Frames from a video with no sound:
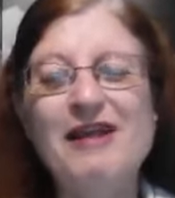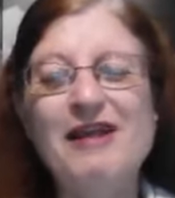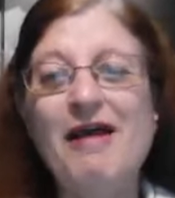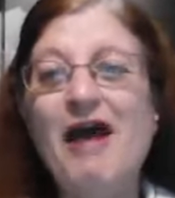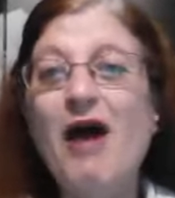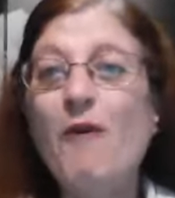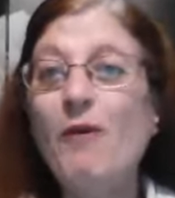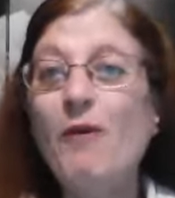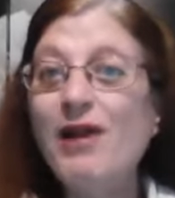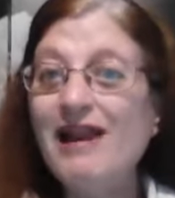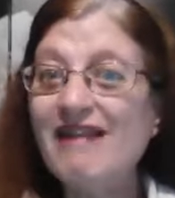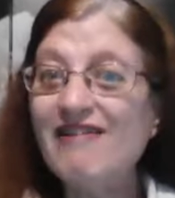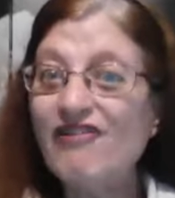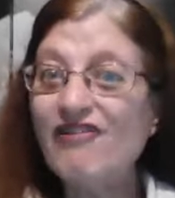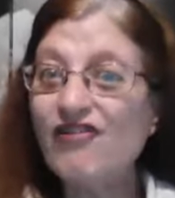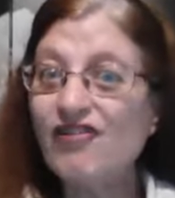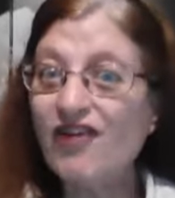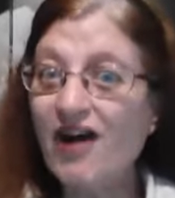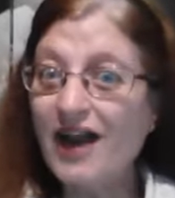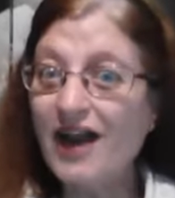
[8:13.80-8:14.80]
Well, it's
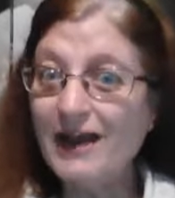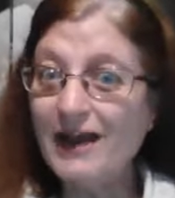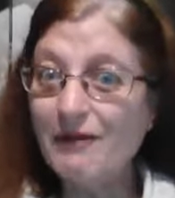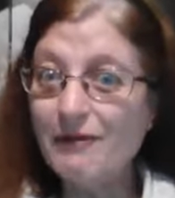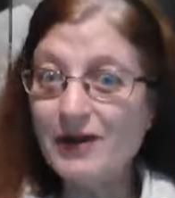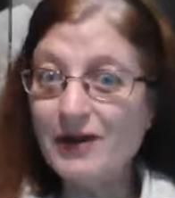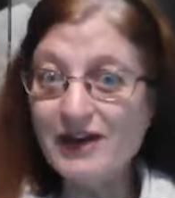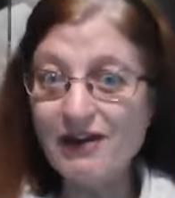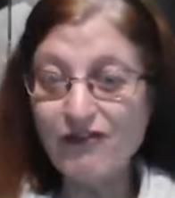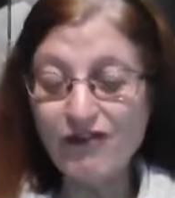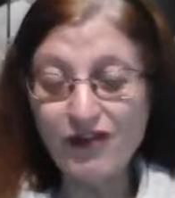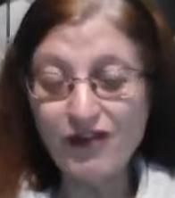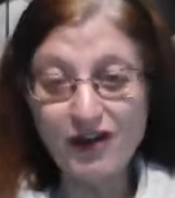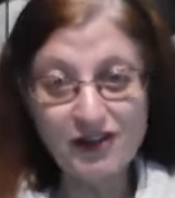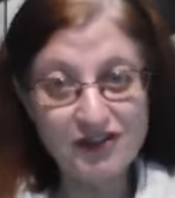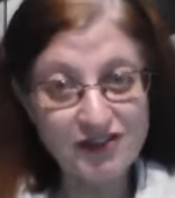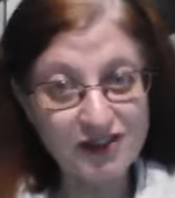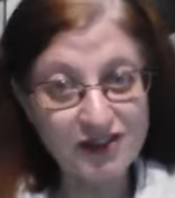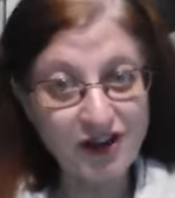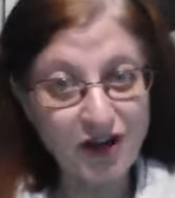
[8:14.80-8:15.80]
fine when you
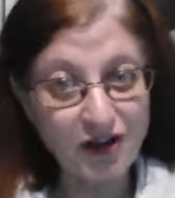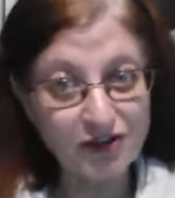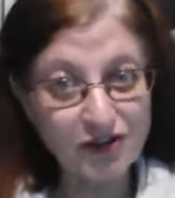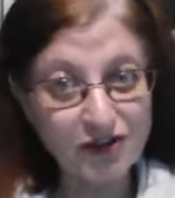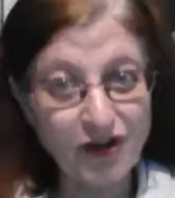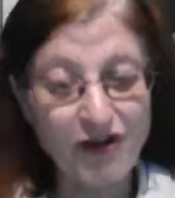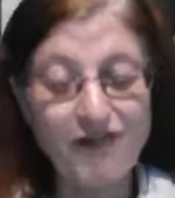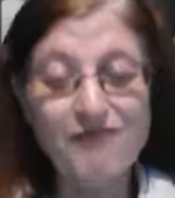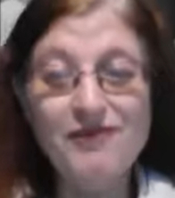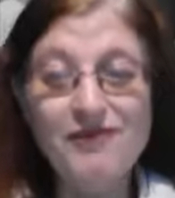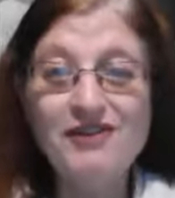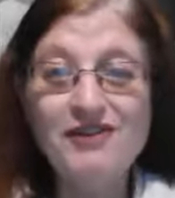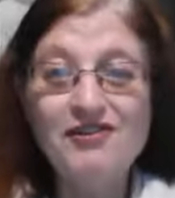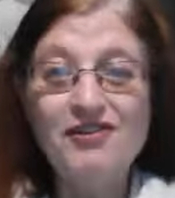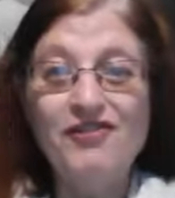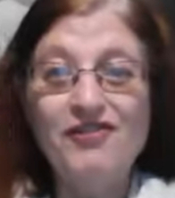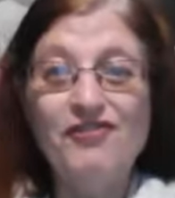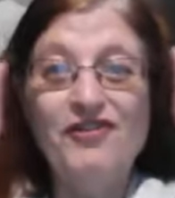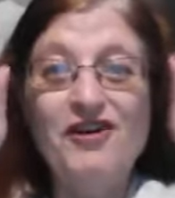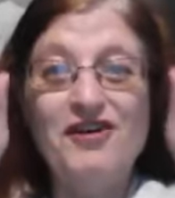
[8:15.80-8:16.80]
first start off, because
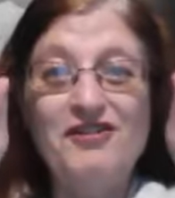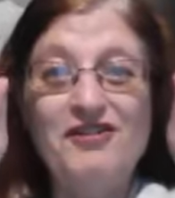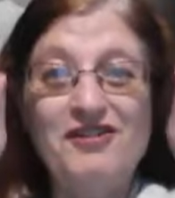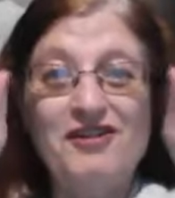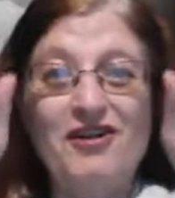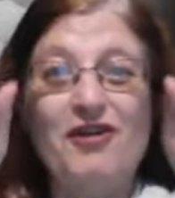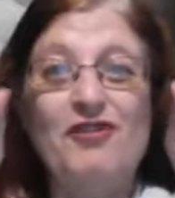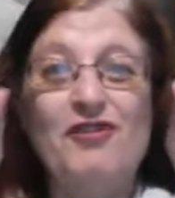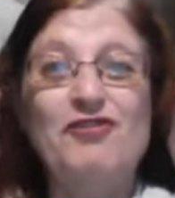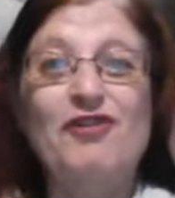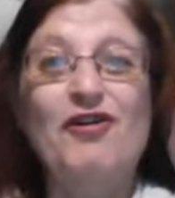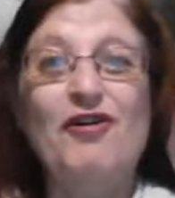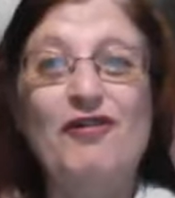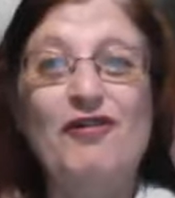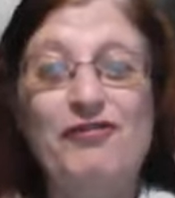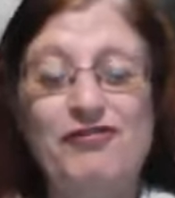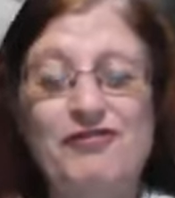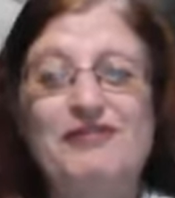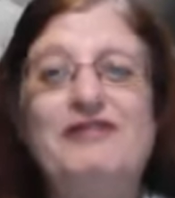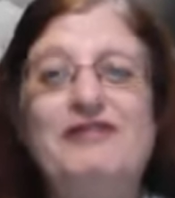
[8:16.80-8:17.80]
you first start
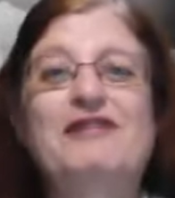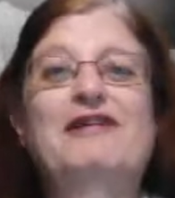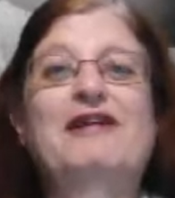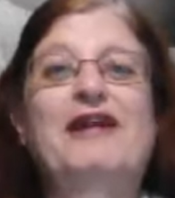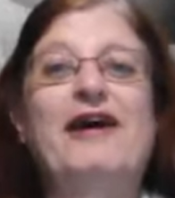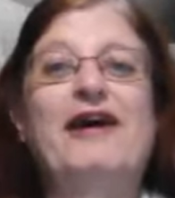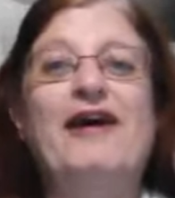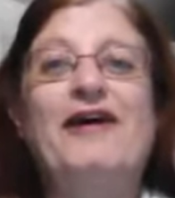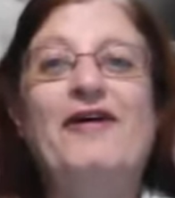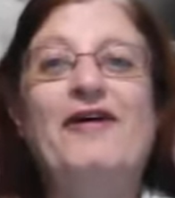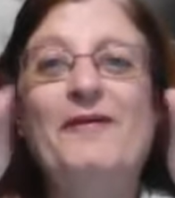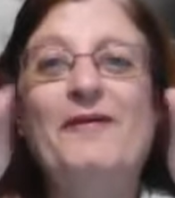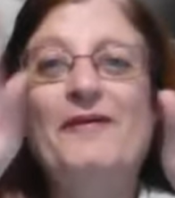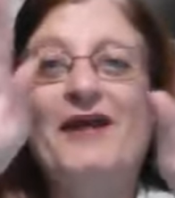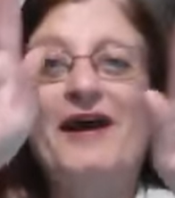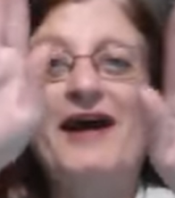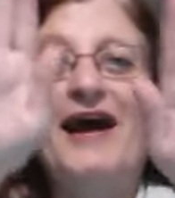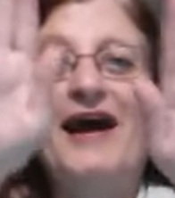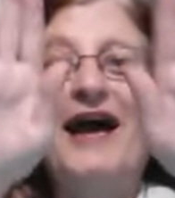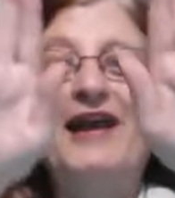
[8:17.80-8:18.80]
off
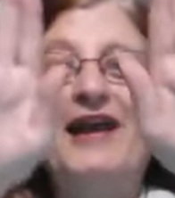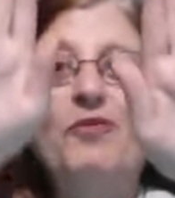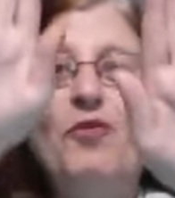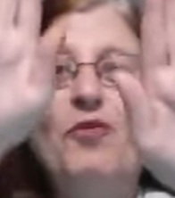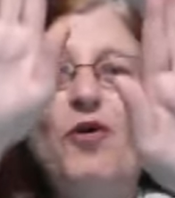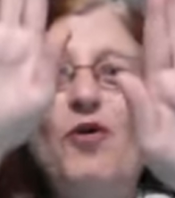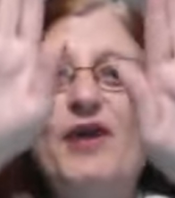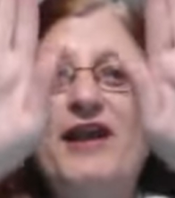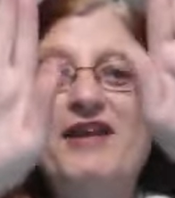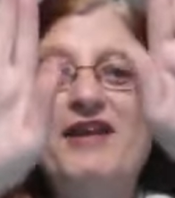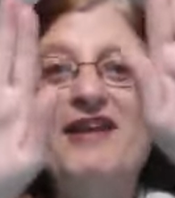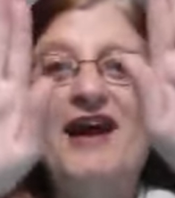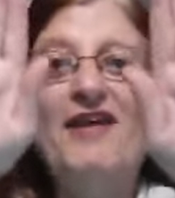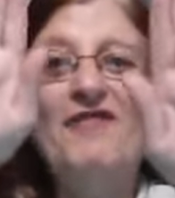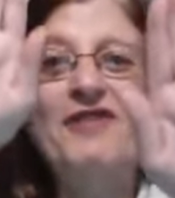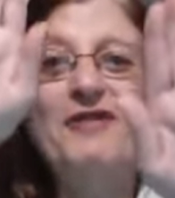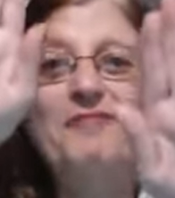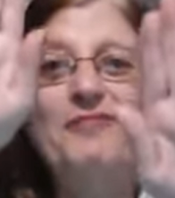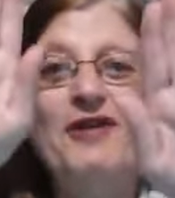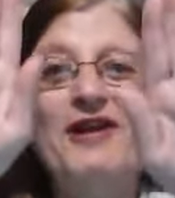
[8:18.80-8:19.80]
and you're walking
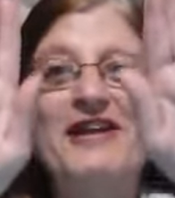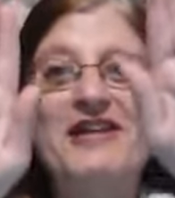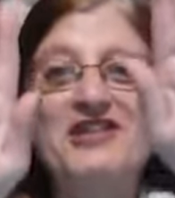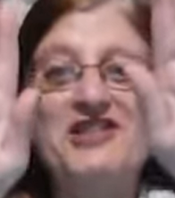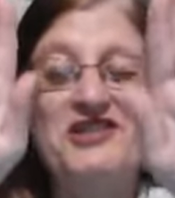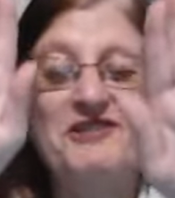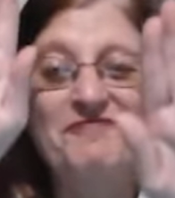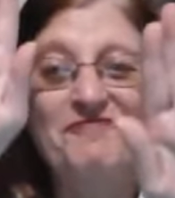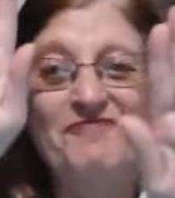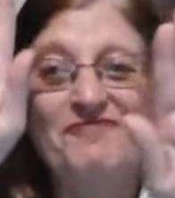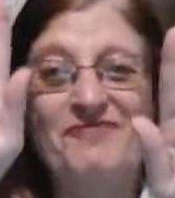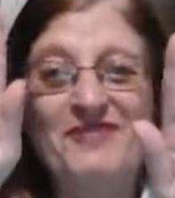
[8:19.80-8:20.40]
down the bridge.